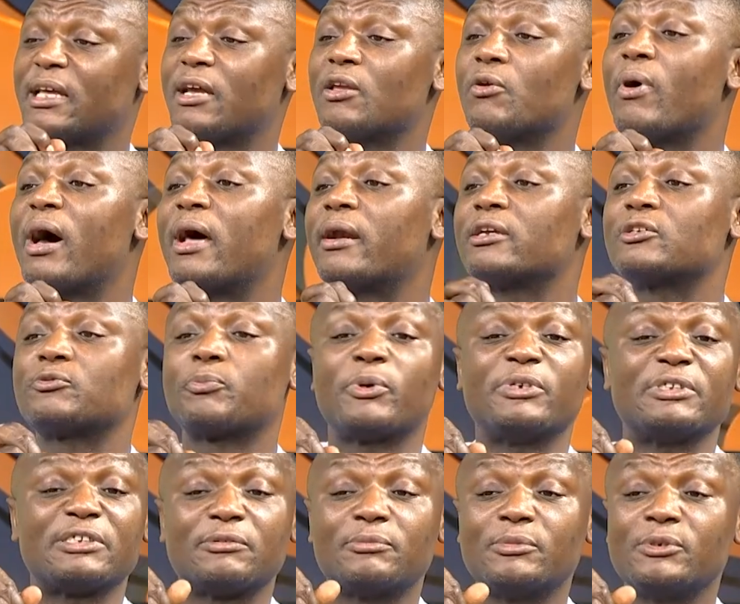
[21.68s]
you are
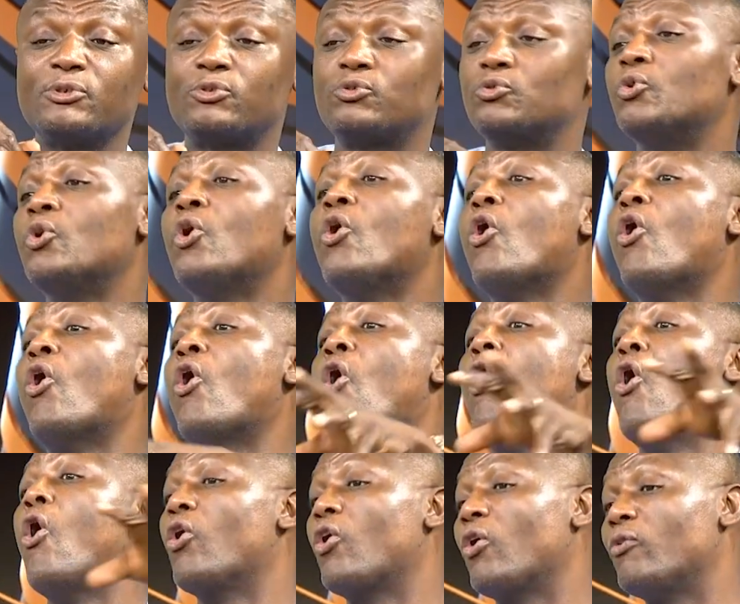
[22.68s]
responsible to
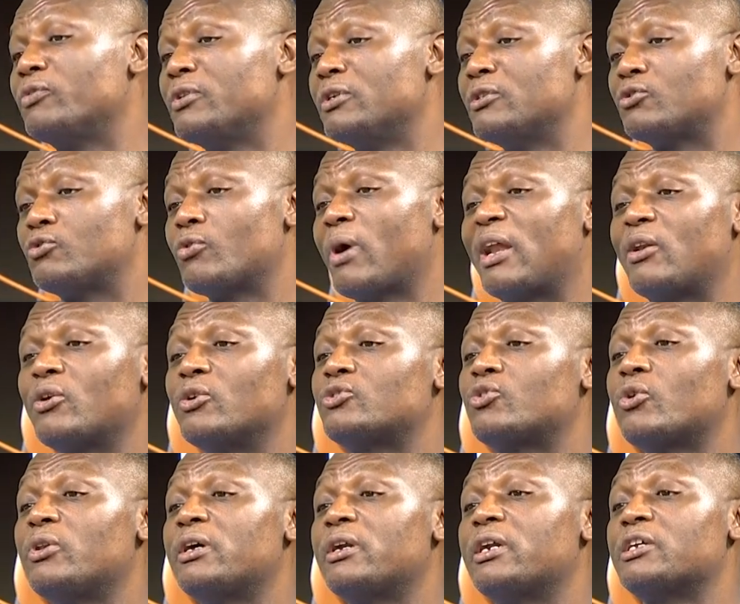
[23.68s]
all of this. You are not
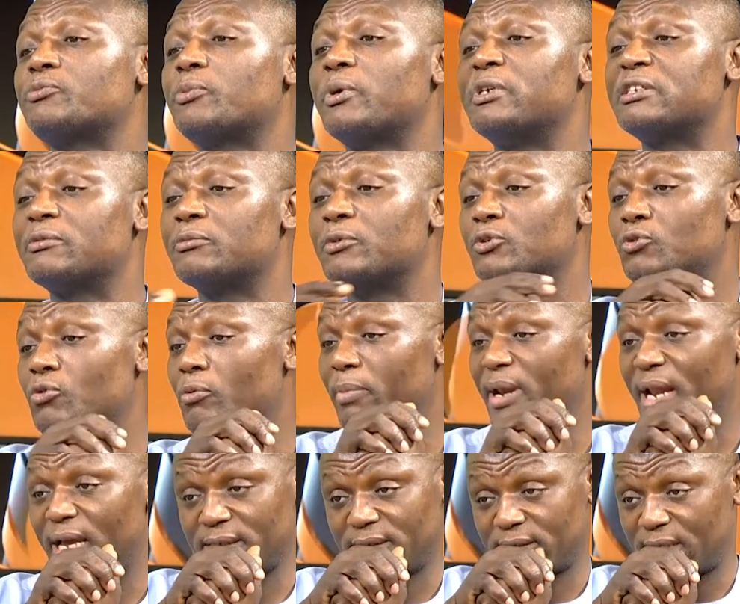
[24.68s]
only responsible to
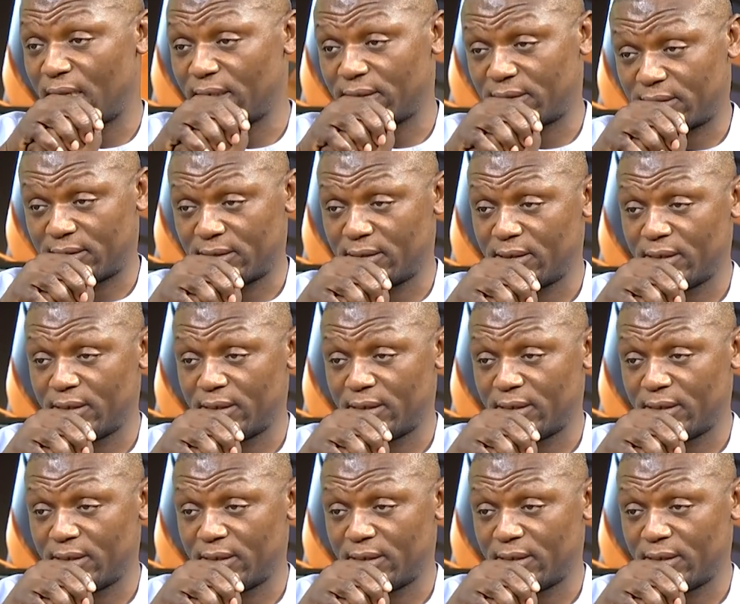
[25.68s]
Black Stars.